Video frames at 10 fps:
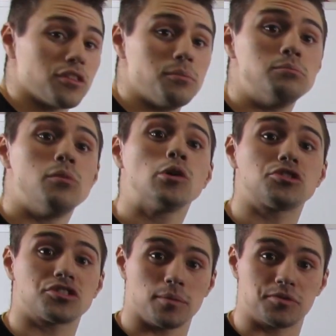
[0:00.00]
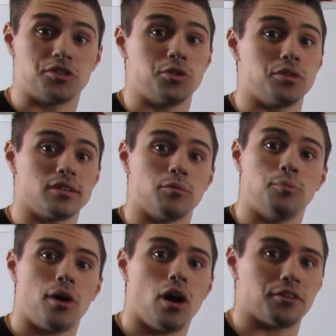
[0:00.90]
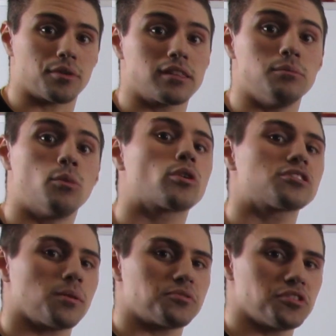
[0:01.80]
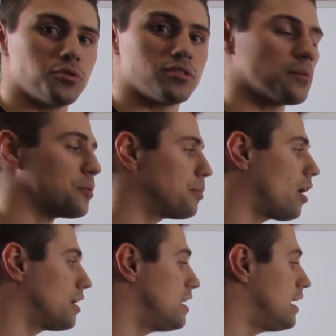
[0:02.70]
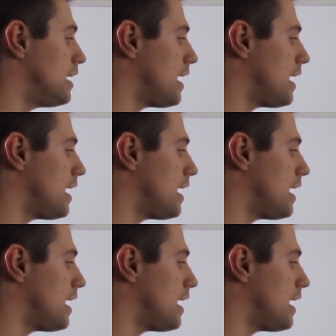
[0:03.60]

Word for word: the most substituted double bond, right, the more substituted double bond